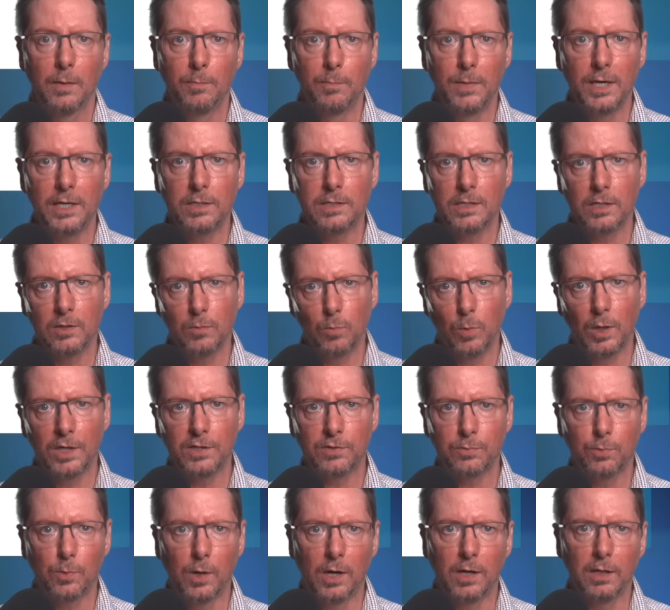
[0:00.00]
Mid and
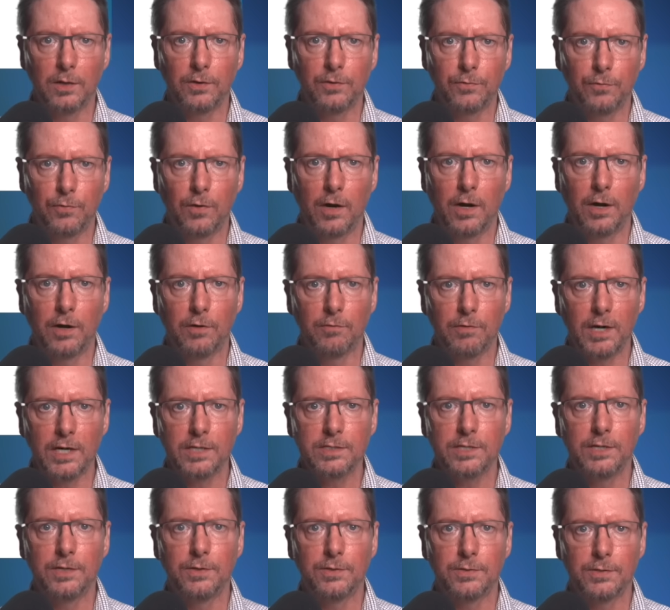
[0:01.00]
West Wales Fire and
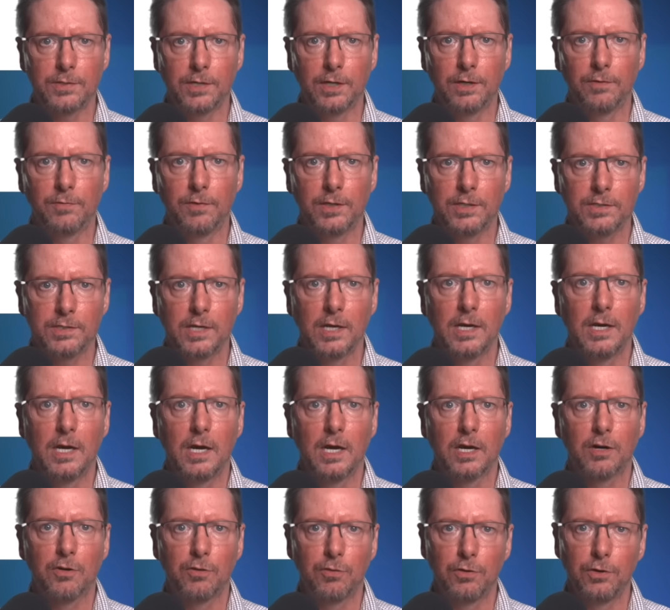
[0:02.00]
Rescue Service
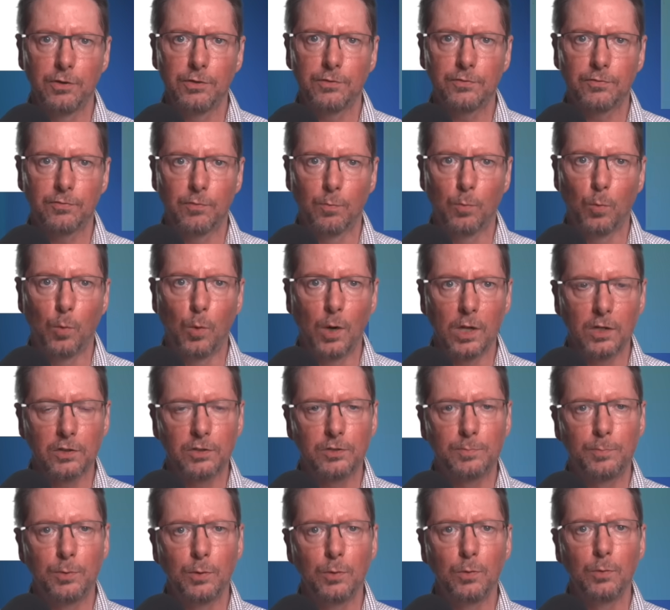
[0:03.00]
crews from
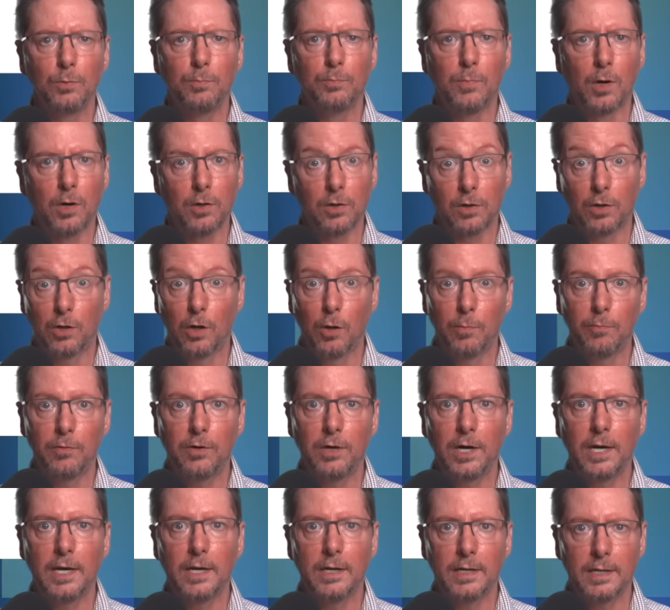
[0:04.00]
Welshpool,
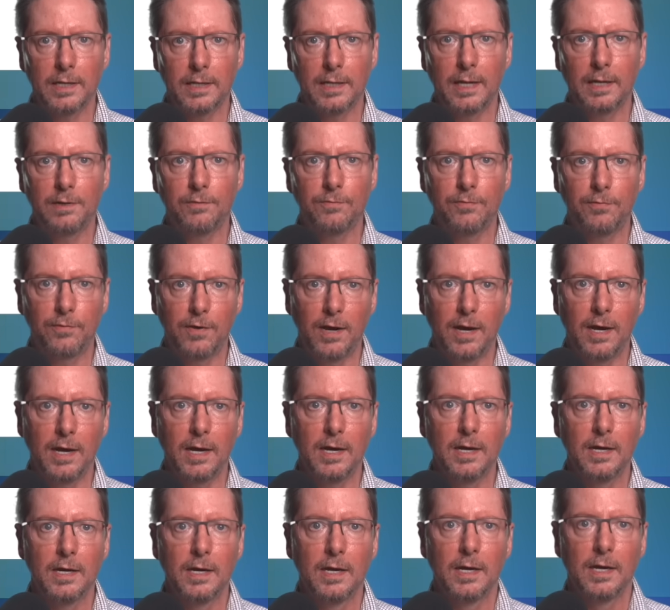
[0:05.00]
Montgomery,
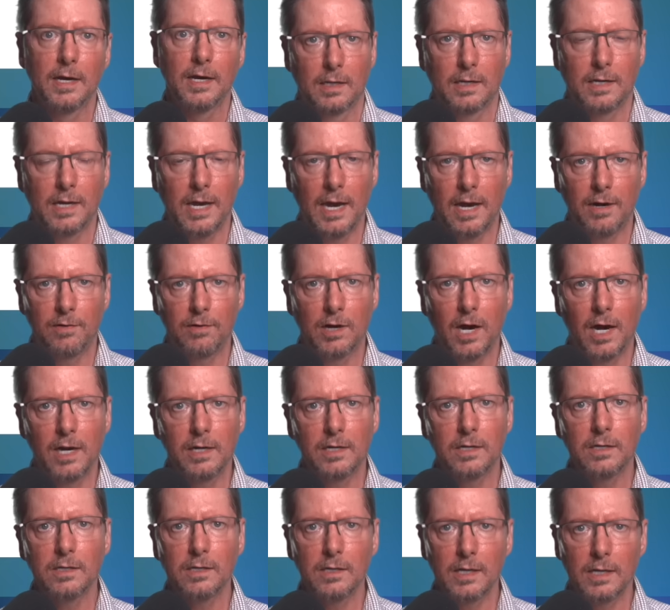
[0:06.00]
Llanfair,
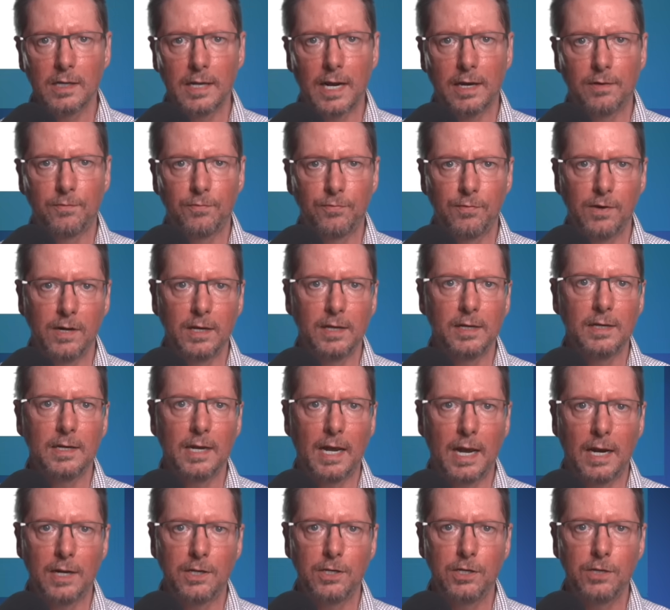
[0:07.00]
Caereinion,
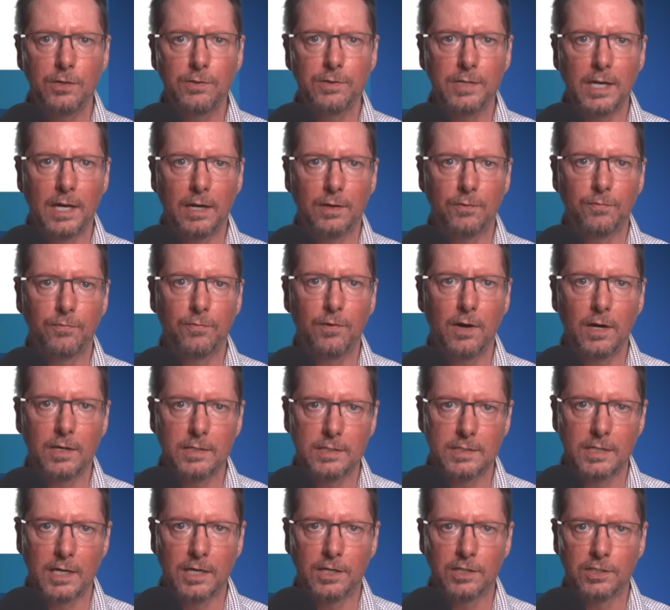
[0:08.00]
Llanfyllin, and Newtown fire
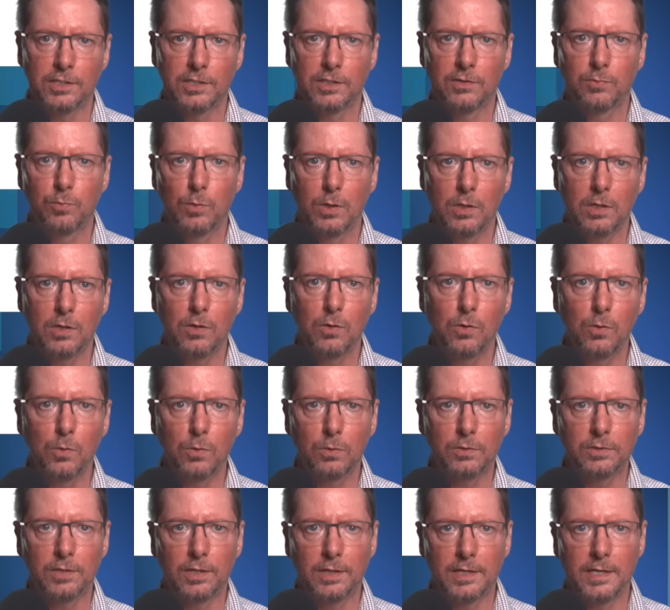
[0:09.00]
stations were
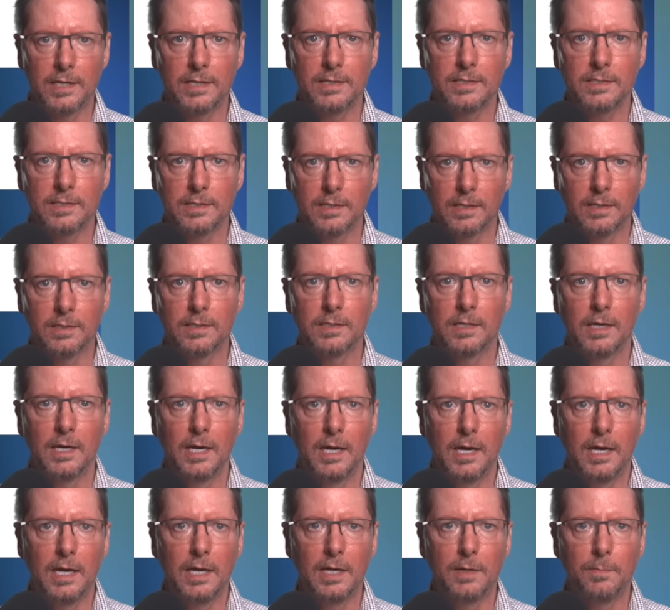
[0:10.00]
called to the incident
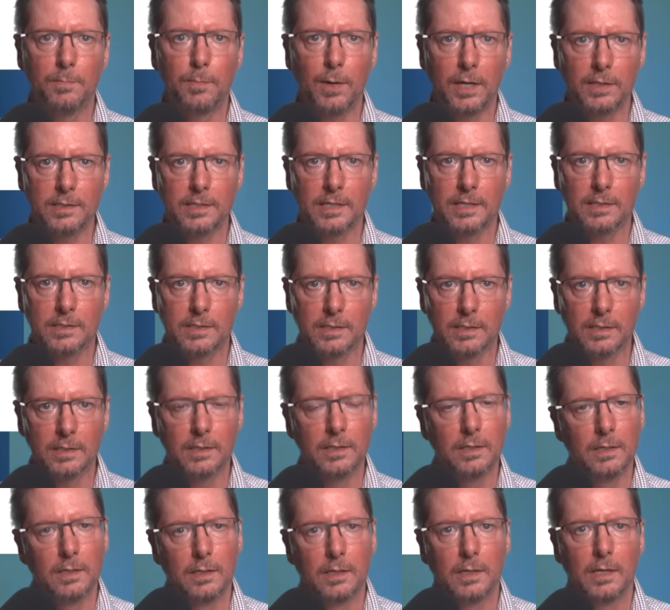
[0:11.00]
in
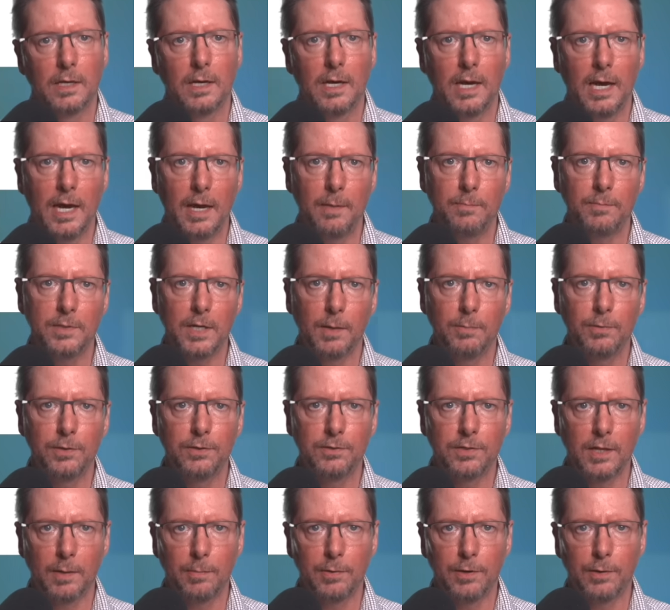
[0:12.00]
Buttington.
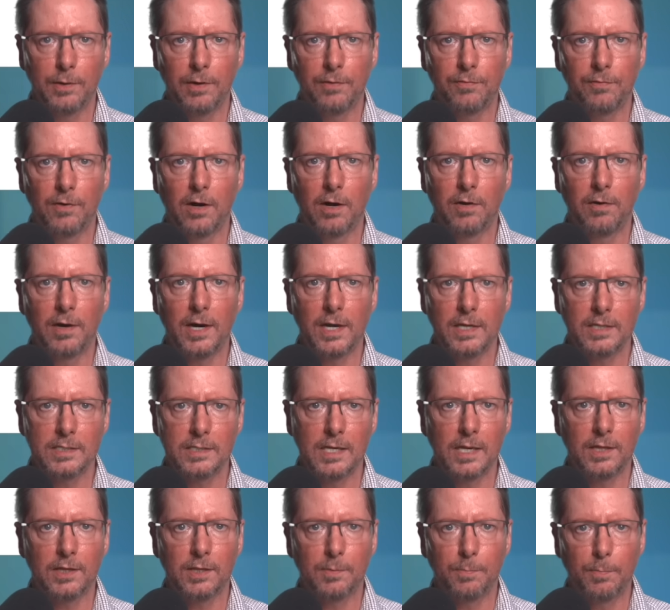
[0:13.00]
MWWFRS
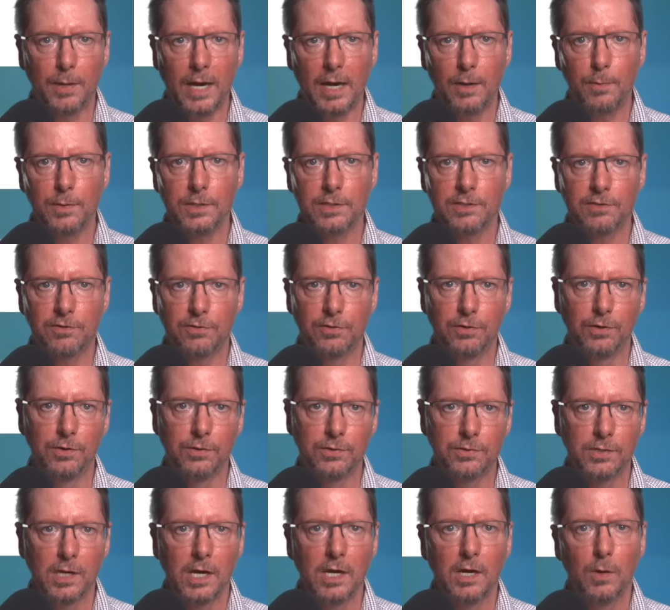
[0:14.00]
said the Powys
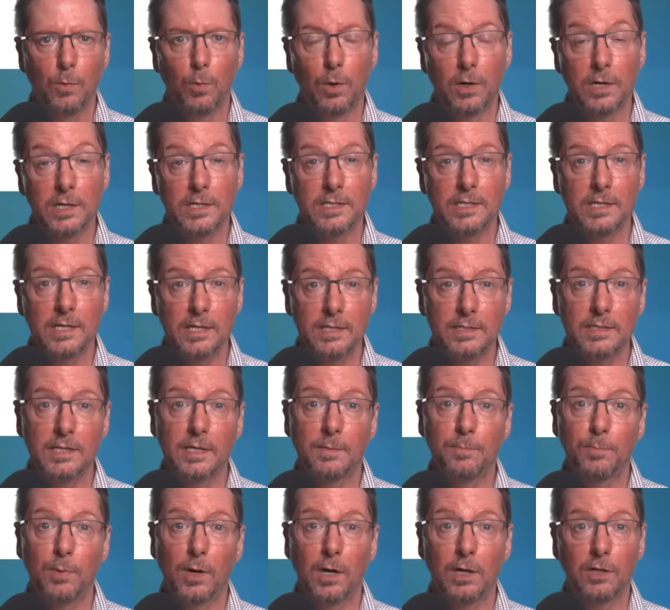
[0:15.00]
crews were
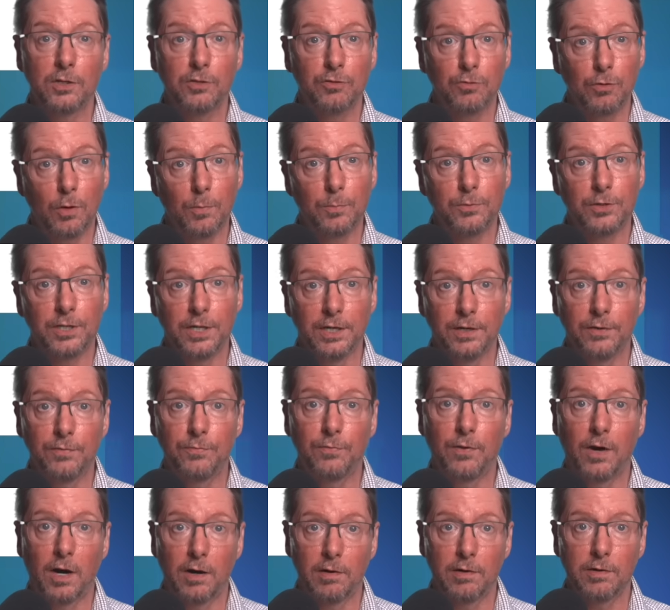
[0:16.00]
assisted by Shropshire
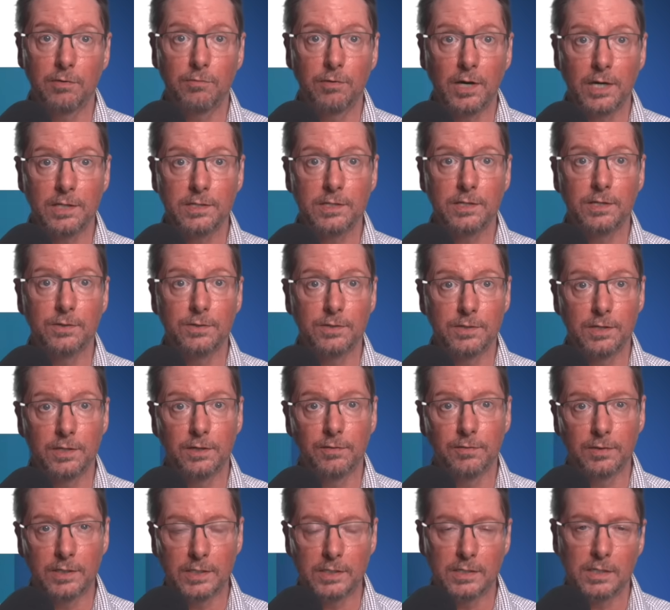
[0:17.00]
Fire and Rescue
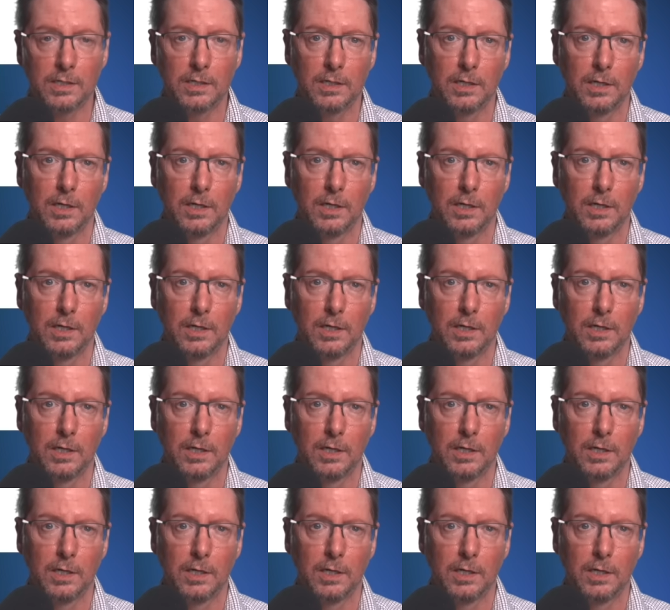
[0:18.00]
Service.